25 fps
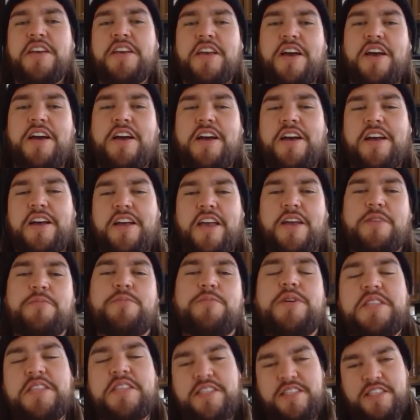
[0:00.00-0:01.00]
and
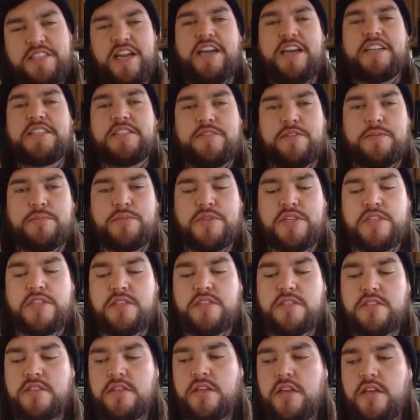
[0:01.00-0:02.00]
what the size of it means.